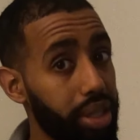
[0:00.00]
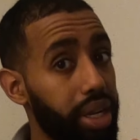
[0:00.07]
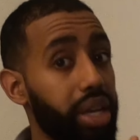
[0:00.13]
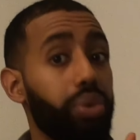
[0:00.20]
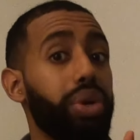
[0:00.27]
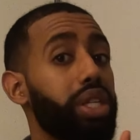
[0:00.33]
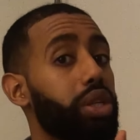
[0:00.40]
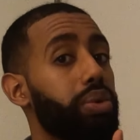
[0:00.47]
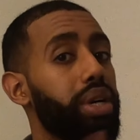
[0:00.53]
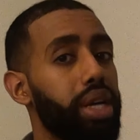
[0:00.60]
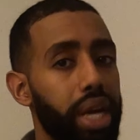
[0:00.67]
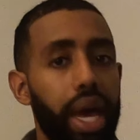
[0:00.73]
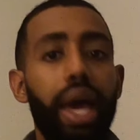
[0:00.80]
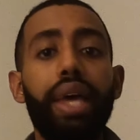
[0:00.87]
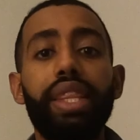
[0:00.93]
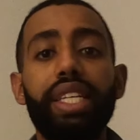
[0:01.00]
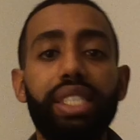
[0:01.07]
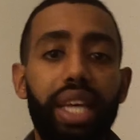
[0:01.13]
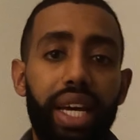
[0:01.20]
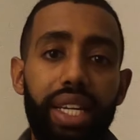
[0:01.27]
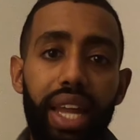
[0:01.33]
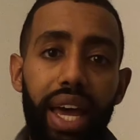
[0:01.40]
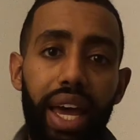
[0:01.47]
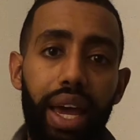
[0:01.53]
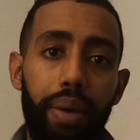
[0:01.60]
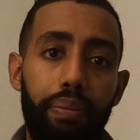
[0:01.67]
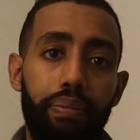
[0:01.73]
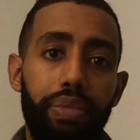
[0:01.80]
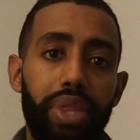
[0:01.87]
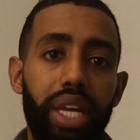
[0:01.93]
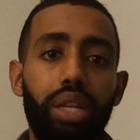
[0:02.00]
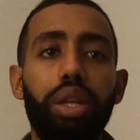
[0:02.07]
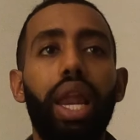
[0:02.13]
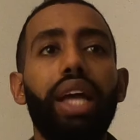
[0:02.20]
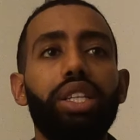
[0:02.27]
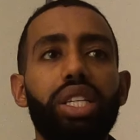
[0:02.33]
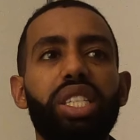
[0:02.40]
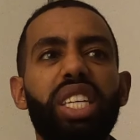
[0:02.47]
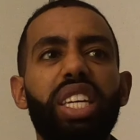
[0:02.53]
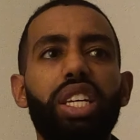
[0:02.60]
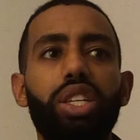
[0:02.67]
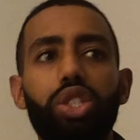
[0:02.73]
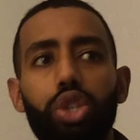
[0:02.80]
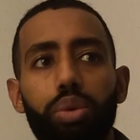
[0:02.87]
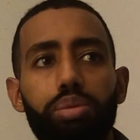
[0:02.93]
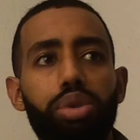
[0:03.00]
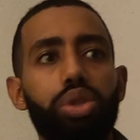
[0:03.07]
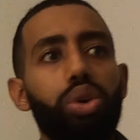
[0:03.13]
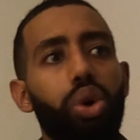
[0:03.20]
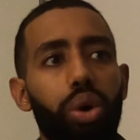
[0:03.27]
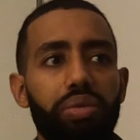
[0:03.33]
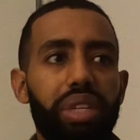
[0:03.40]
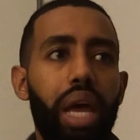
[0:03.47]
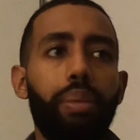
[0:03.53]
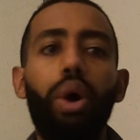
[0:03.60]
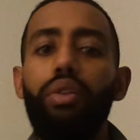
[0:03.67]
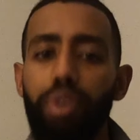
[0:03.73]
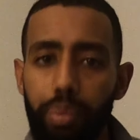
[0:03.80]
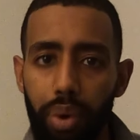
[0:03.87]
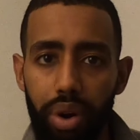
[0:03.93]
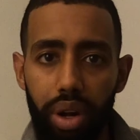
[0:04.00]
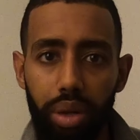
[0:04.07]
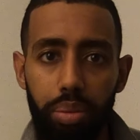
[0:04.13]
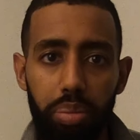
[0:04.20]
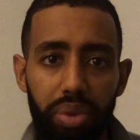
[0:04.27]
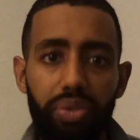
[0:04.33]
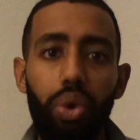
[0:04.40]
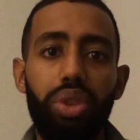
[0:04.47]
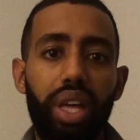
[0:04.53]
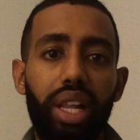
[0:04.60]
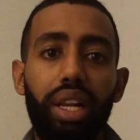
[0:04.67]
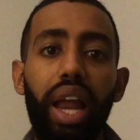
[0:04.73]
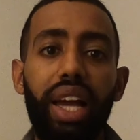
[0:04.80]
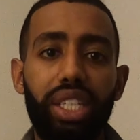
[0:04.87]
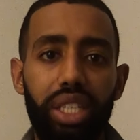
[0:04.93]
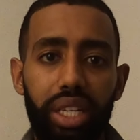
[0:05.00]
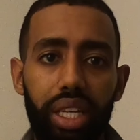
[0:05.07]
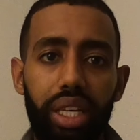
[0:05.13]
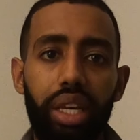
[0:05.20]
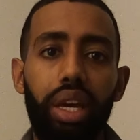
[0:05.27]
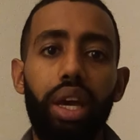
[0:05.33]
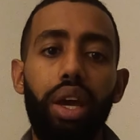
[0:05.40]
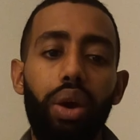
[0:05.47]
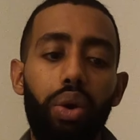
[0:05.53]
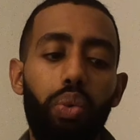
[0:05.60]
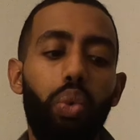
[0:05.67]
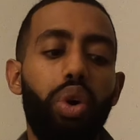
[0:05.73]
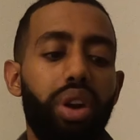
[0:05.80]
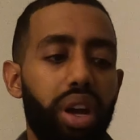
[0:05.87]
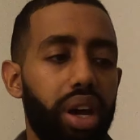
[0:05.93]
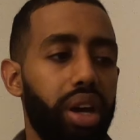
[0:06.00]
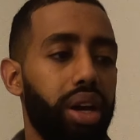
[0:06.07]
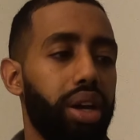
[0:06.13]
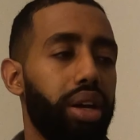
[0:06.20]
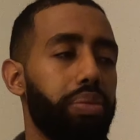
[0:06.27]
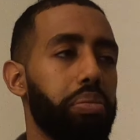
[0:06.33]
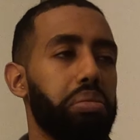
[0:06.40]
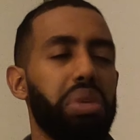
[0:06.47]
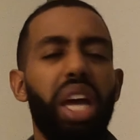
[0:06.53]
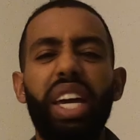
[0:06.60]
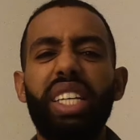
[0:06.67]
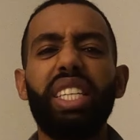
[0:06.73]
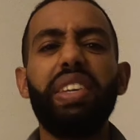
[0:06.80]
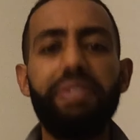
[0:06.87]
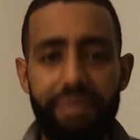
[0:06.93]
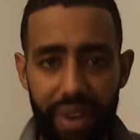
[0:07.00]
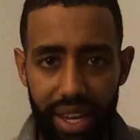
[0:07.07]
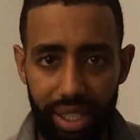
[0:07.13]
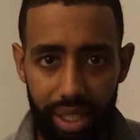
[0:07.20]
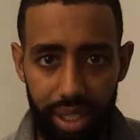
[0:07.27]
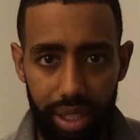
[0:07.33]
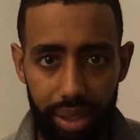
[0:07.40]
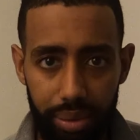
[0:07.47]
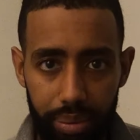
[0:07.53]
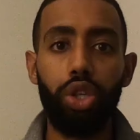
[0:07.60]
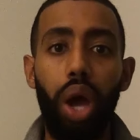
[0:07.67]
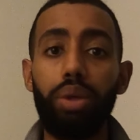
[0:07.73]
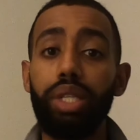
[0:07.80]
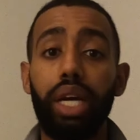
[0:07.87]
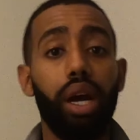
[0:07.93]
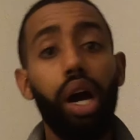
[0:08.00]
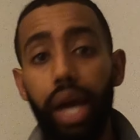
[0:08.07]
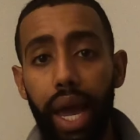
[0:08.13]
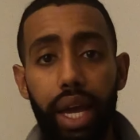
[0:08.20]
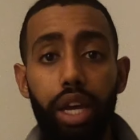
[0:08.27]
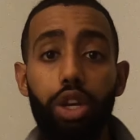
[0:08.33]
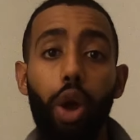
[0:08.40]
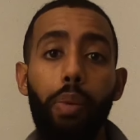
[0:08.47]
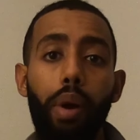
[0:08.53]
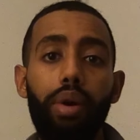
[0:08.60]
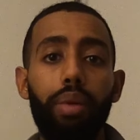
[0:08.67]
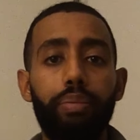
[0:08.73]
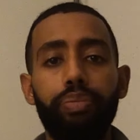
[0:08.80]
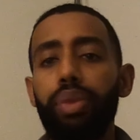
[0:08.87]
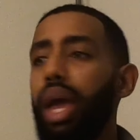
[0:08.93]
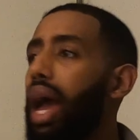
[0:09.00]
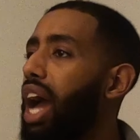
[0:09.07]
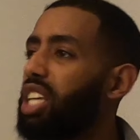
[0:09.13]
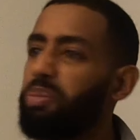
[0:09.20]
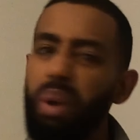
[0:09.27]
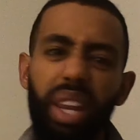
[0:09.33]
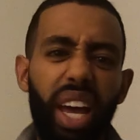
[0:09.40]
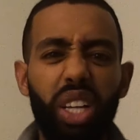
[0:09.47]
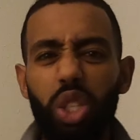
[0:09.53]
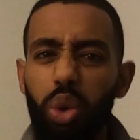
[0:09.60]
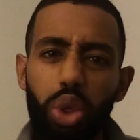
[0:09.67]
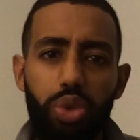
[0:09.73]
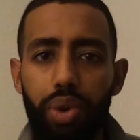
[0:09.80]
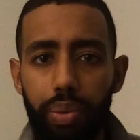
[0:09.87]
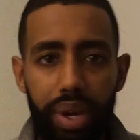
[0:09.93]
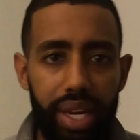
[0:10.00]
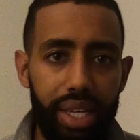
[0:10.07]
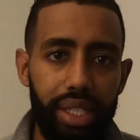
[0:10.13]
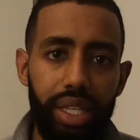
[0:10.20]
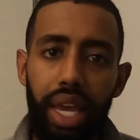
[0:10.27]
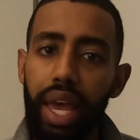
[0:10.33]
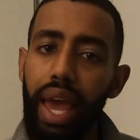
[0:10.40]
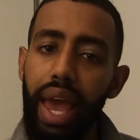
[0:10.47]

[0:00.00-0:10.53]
agreed to it. They said they'd like to see some sort of demo of the product before they'll actually want to, I guess, invest. So I was like, okay, no problem. I spent like 2 or 3 weeks